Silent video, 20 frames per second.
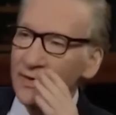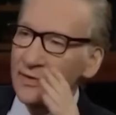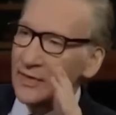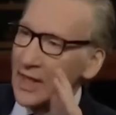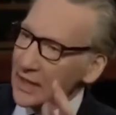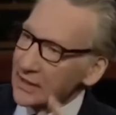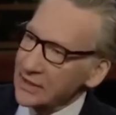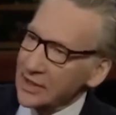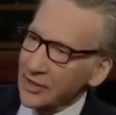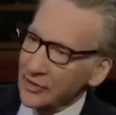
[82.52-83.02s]

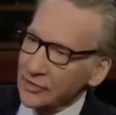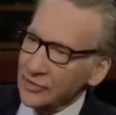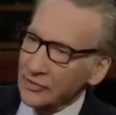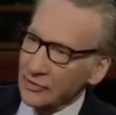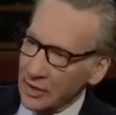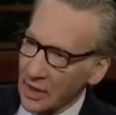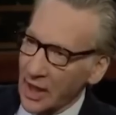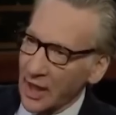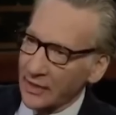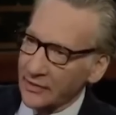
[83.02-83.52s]
that tells
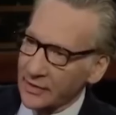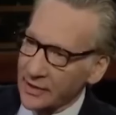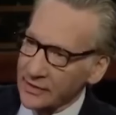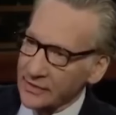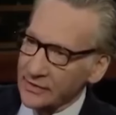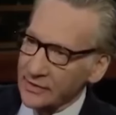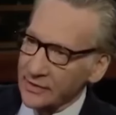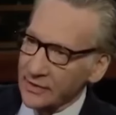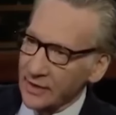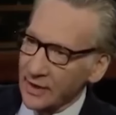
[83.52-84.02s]
you a lot,
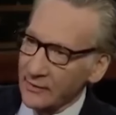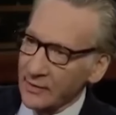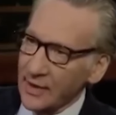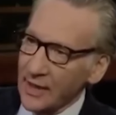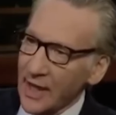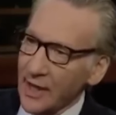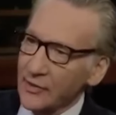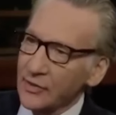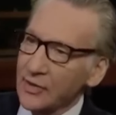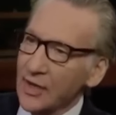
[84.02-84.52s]
doesn't it? I
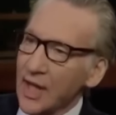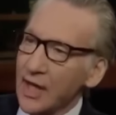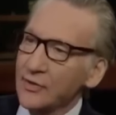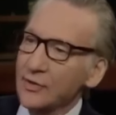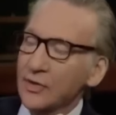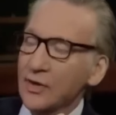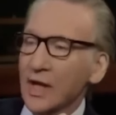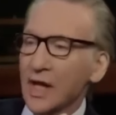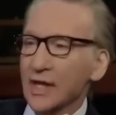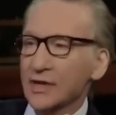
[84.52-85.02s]
mean, how
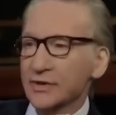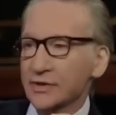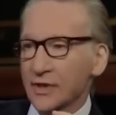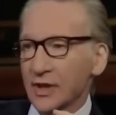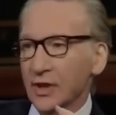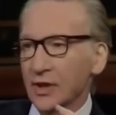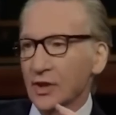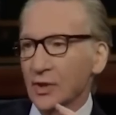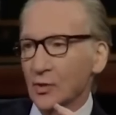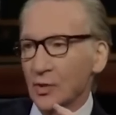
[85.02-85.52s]
do you guys
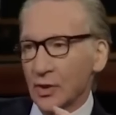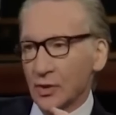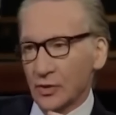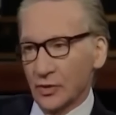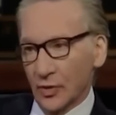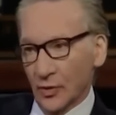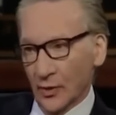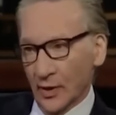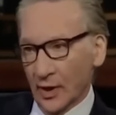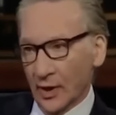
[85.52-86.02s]
think you are
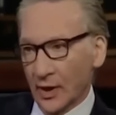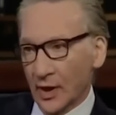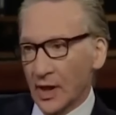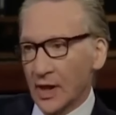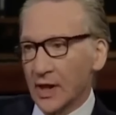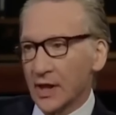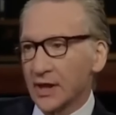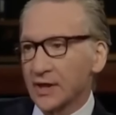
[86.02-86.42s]
doing